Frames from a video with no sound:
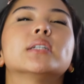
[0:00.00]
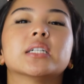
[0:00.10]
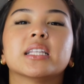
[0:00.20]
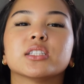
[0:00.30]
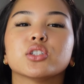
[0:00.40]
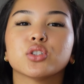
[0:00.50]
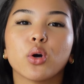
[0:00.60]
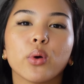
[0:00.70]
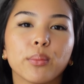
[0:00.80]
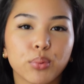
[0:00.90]
this is
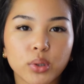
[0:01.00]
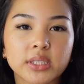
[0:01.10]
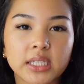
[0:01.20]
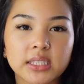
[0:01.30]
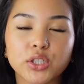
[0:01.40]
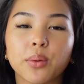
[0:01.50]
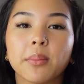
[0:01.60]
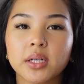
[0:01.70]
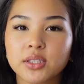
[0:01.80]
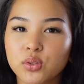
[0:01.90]
so important. Your
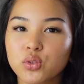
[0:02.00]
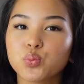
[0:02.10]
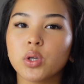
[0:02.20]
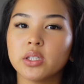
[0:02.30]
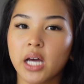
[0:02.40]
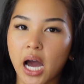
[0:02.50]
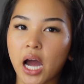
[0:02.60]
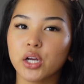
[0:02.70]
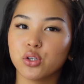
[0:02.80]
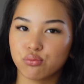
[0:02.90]
muscles will
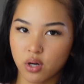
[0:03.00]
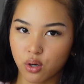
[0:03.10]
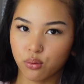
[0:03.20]
not grow.